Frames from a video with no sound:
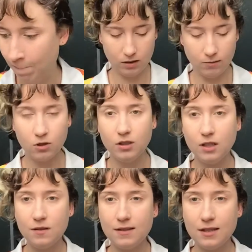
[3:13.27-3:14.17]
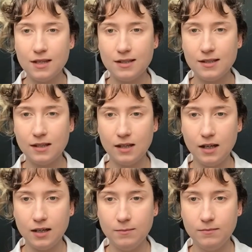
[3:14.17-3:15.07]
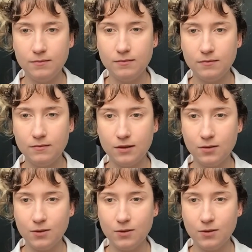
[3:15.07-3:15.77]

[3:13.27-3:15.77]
I'm going to use this, oh,